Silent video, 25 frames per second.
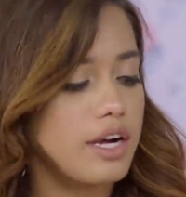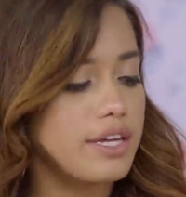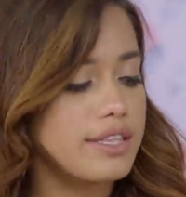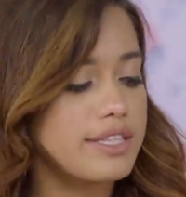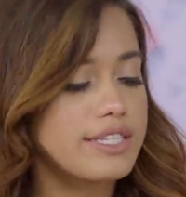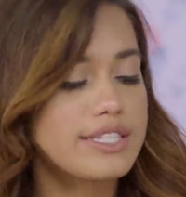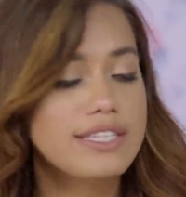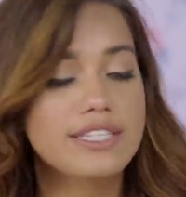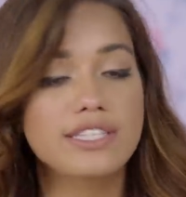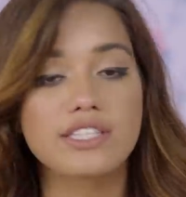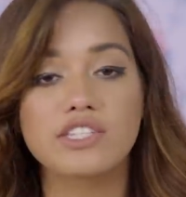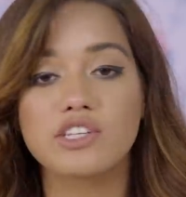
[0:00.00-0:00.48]

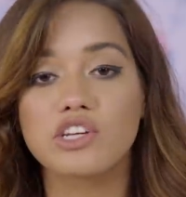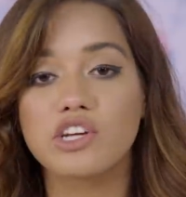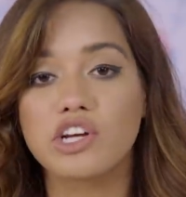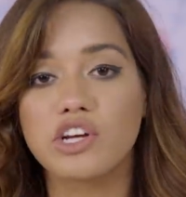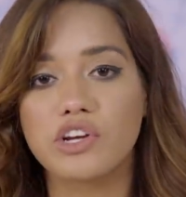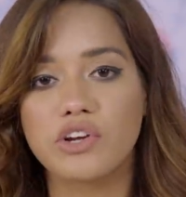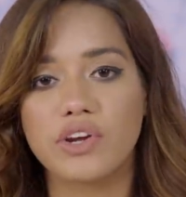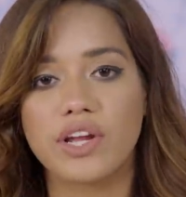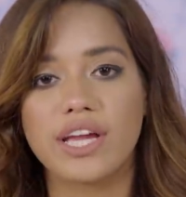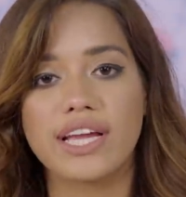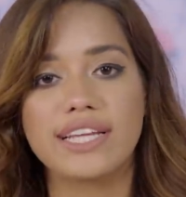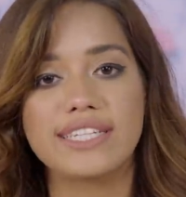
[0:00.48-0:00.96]
this is a
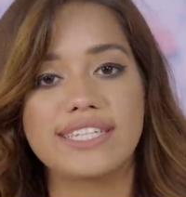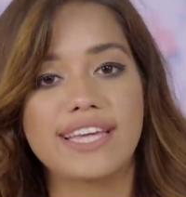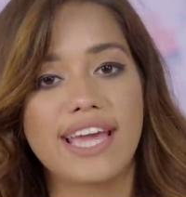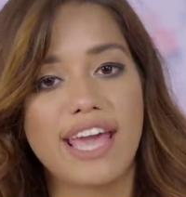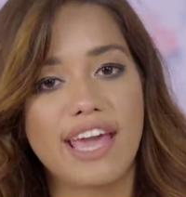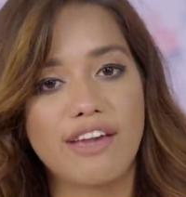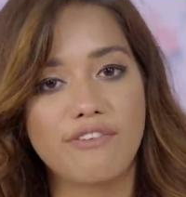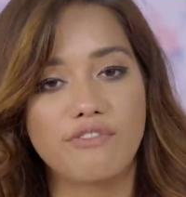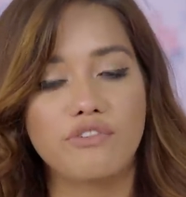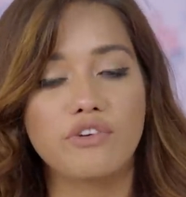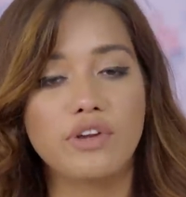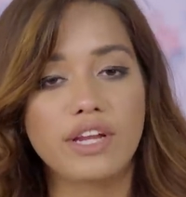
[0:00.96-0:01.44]
great
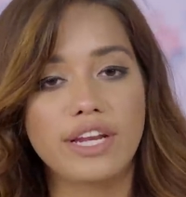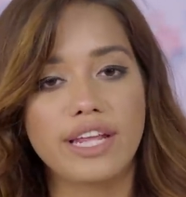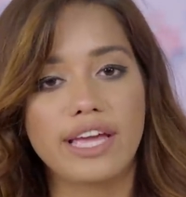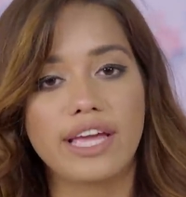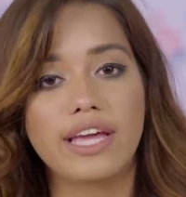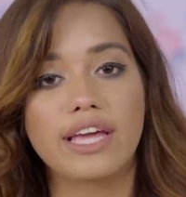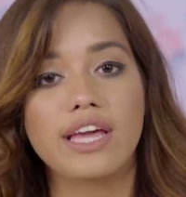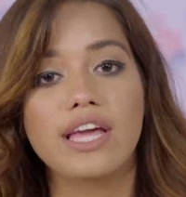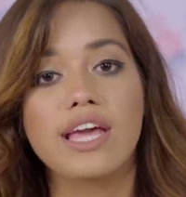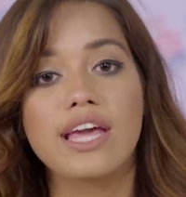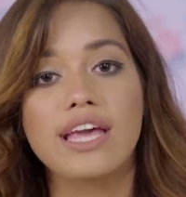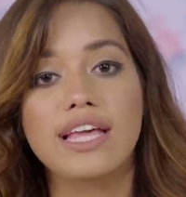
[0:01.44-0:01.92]

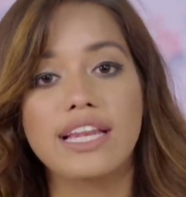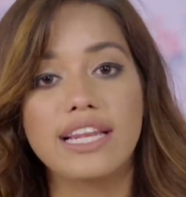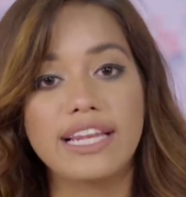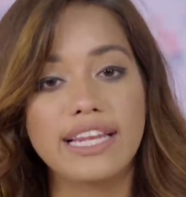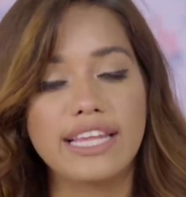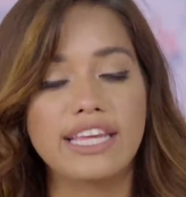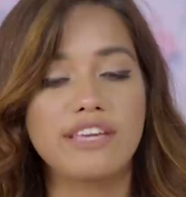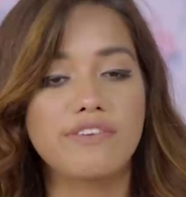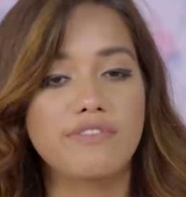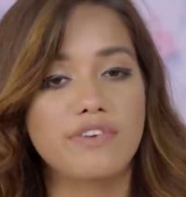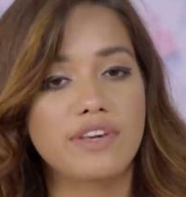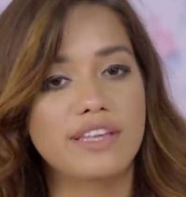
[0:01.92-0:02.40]
everyday
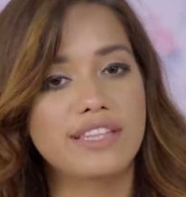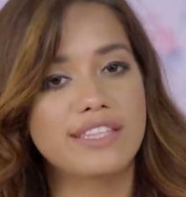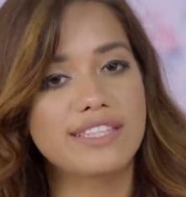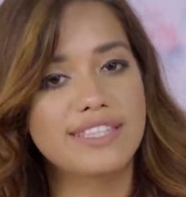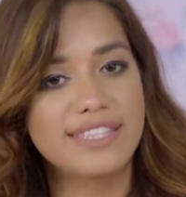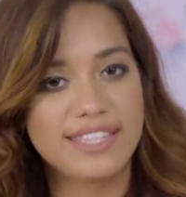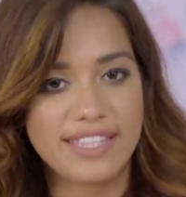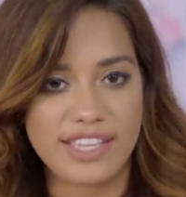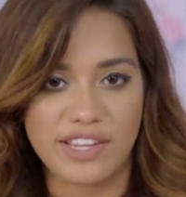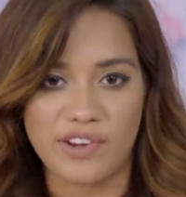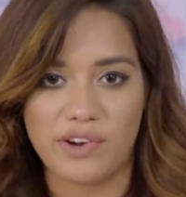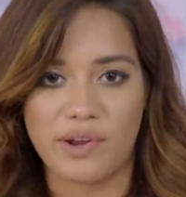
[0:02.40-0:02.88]
leave-in
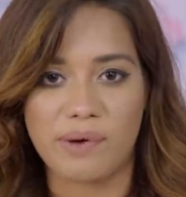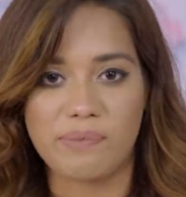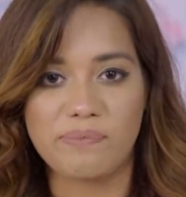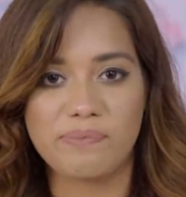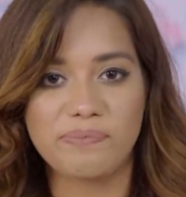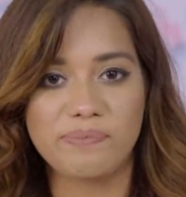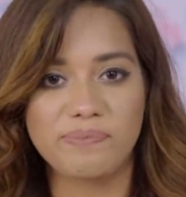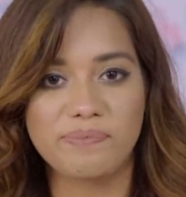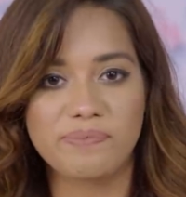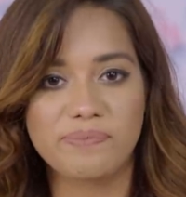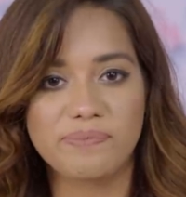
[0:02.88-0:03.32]
serum.